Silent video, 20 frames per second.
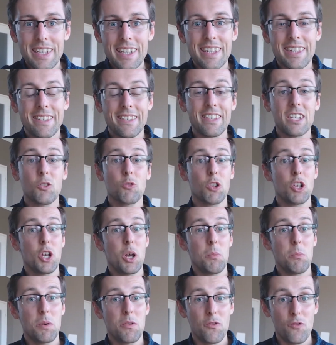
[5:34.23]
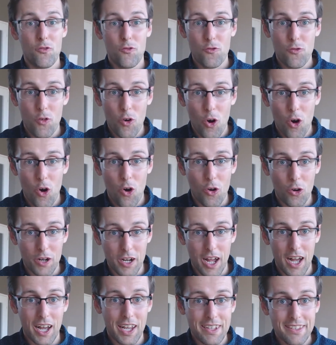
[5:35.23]
Secret number four,
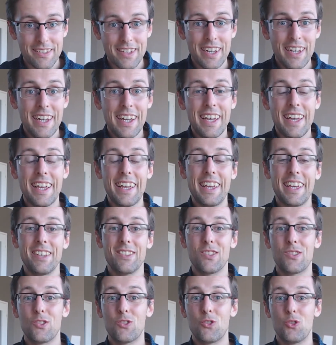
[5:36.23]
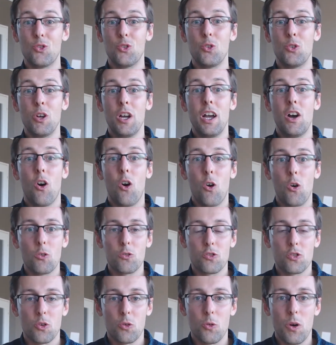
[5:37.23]
guys, is to
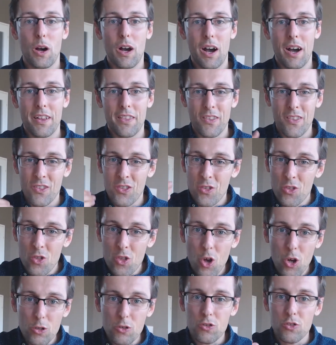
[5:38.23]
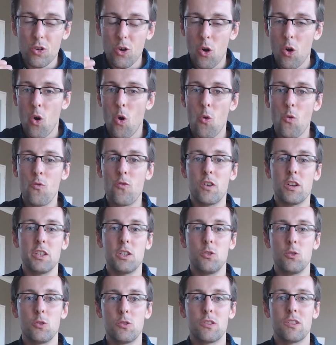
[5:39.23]
also not
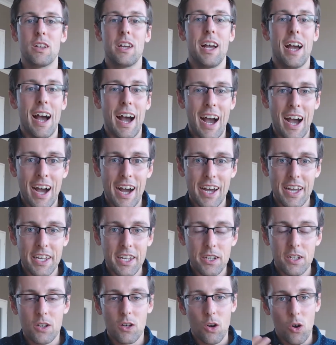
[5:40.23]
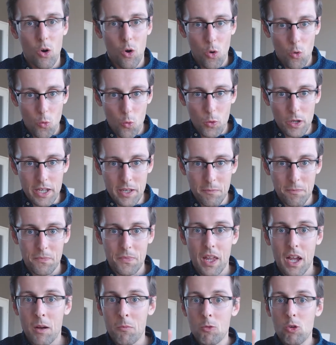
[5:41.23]
overuse I or we.
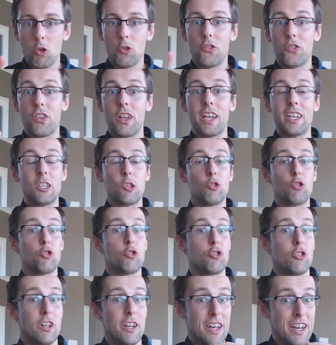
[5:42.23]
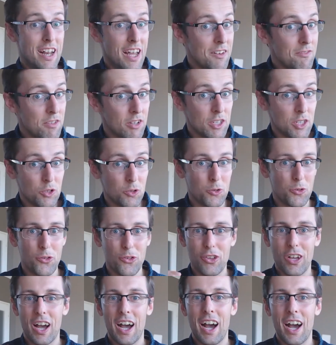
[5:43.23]
I'm not saying you should never use
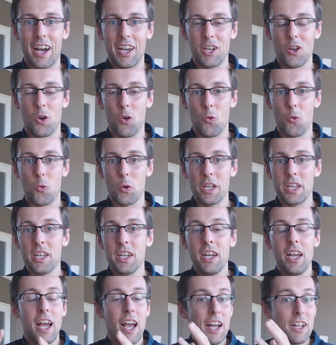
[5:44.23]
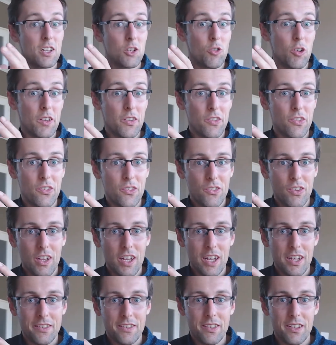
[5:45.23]
I or we, and there are
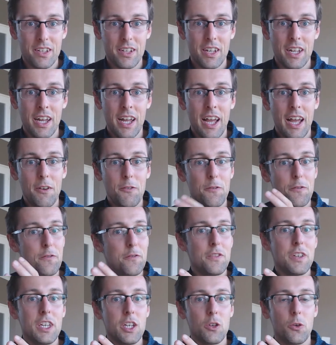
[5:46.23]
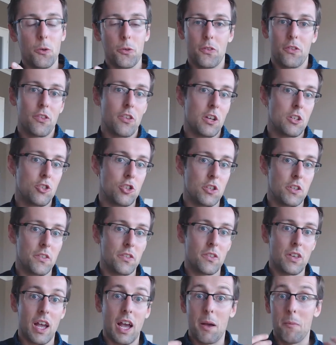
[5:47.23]
certain fields such as
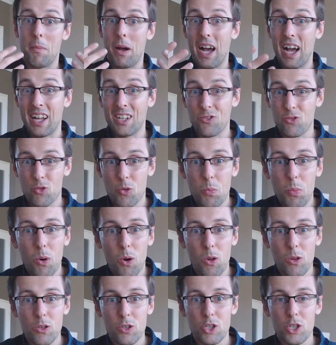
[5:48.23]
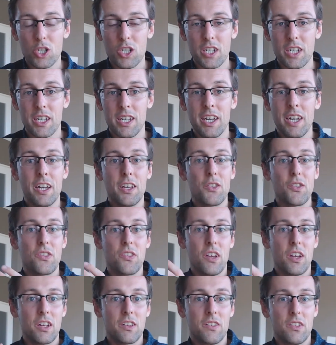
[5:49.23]
um, anthropology,
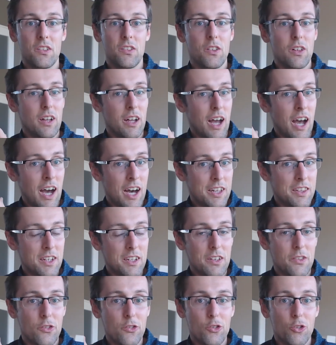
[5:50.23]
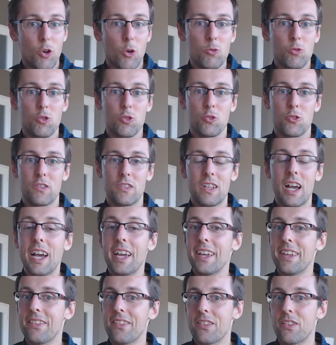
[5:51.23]
certain other social
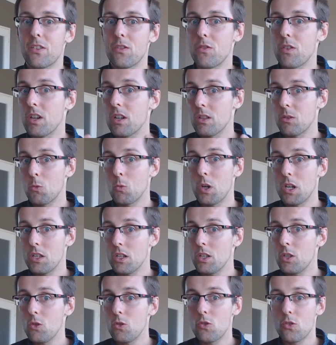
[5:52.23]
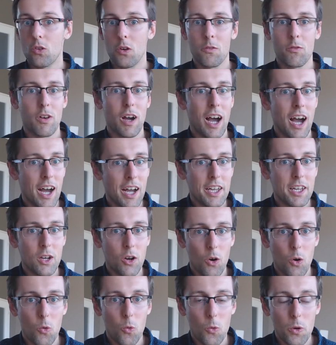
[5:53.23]
sciences where, where the use of I
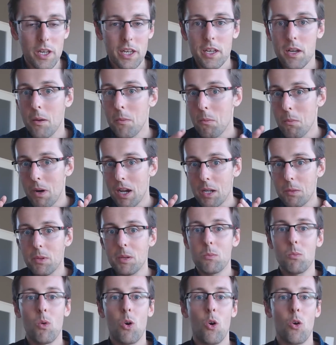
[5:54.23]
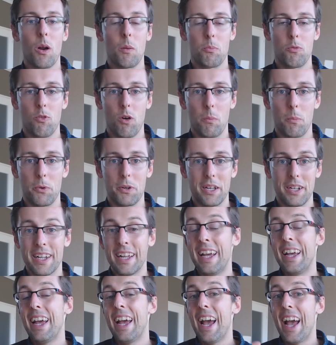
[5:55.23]
or we might be more appropriate.
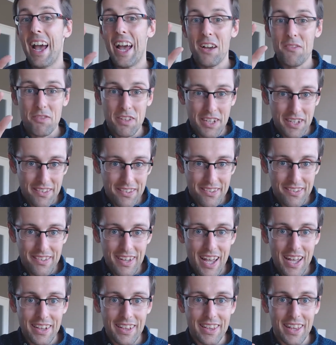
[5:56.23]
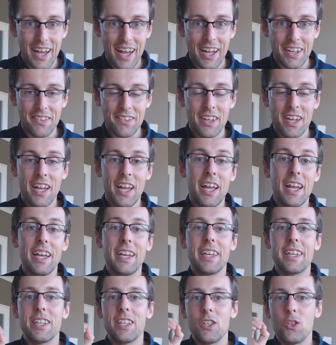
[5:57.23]
Having said that,
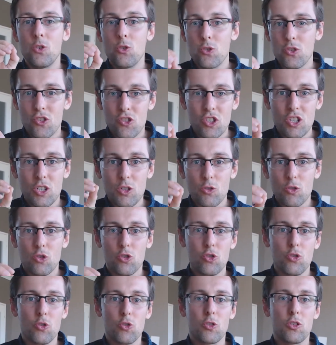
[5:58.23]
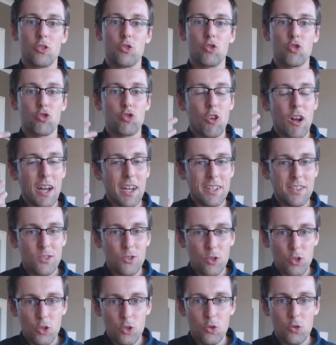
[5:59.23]
you still should try to
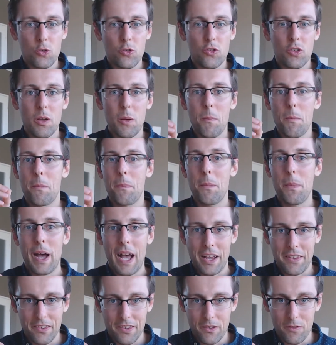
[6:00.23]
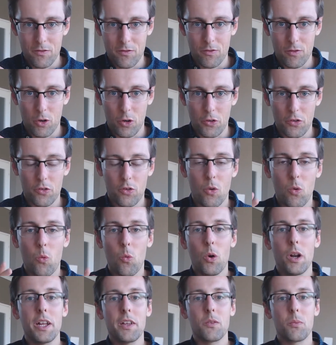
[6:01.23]
use passive voice. What is